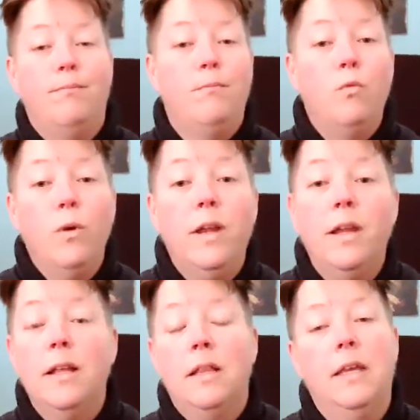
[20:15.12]

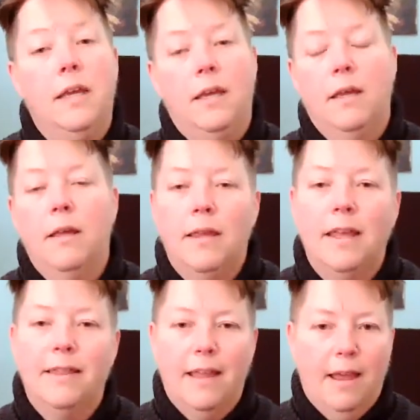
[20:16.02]
really
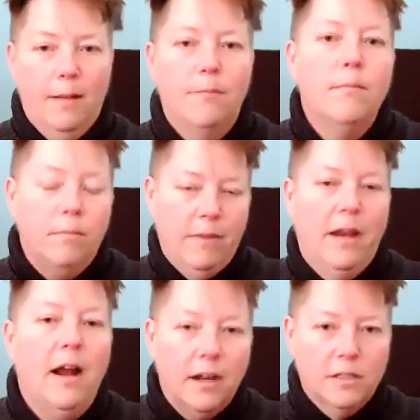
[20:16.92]
get that
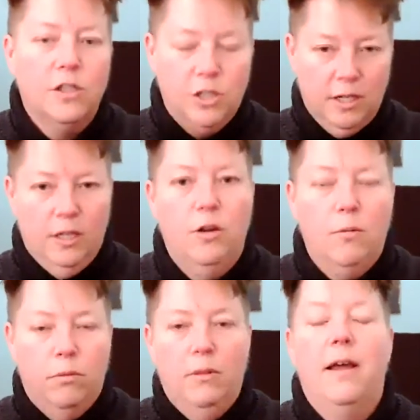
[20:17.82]
oxygen in your
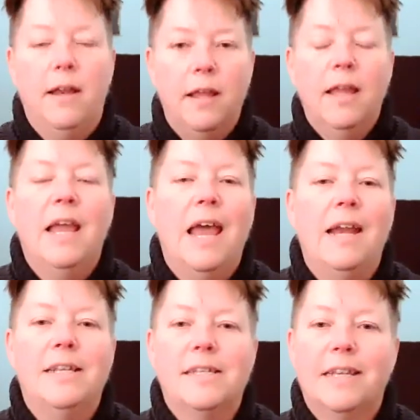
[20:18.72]
blood,
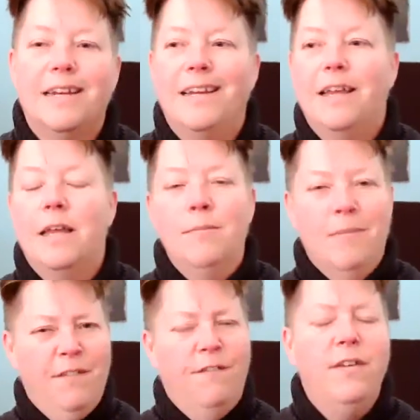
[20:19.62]
and it
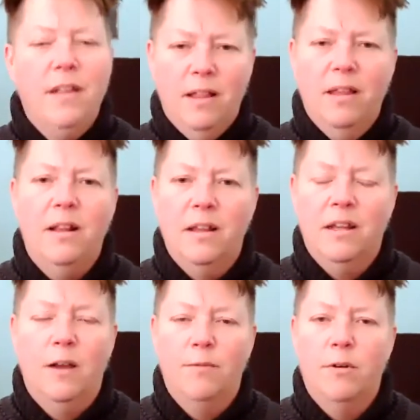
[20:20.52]
might feel a little
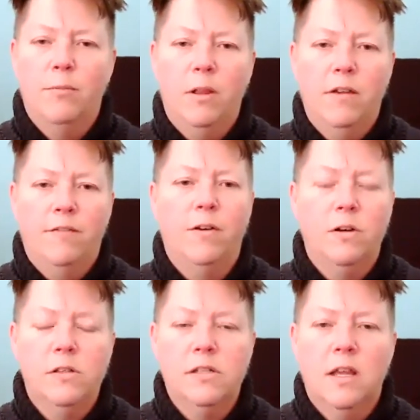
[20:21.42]
uncomfortable at
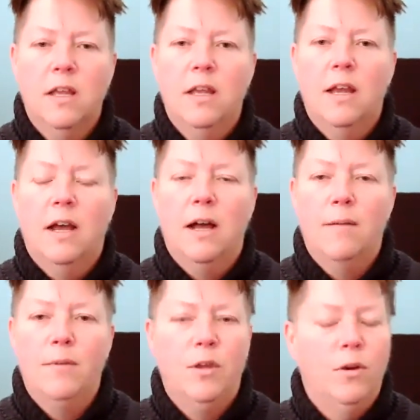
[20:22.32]
first.
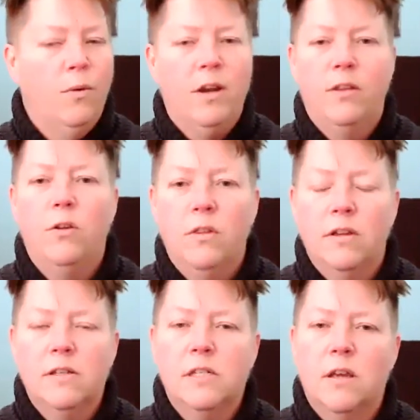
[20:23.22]
You don't want to do
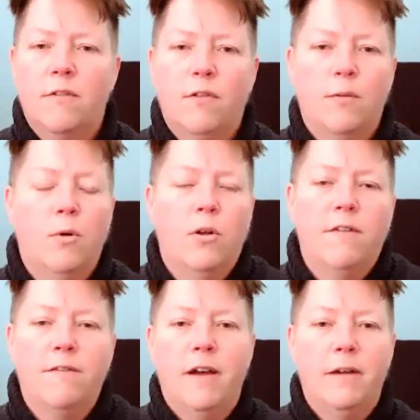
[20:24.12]
this for more than
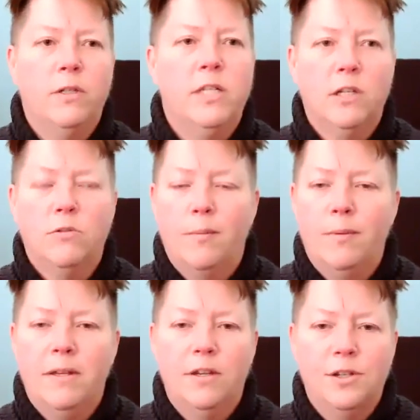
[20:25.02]
5 or 6
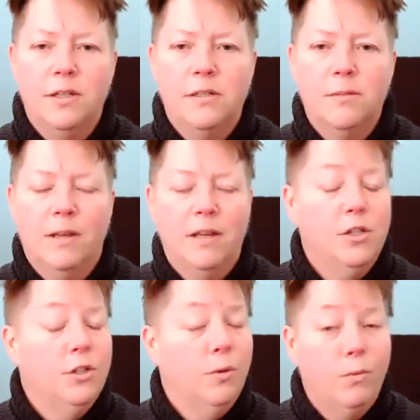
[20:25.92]
repetitions
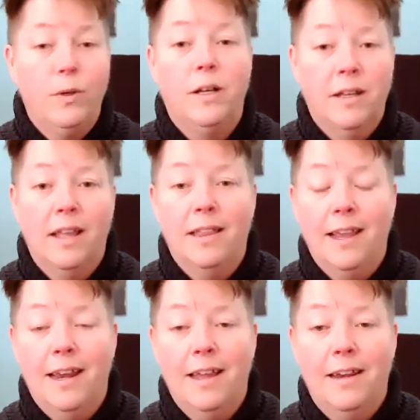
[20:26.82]
because you will get
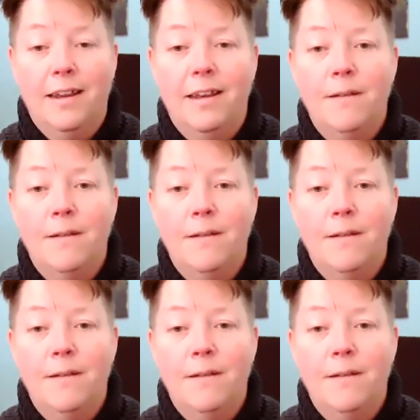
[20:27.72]
lightheaded.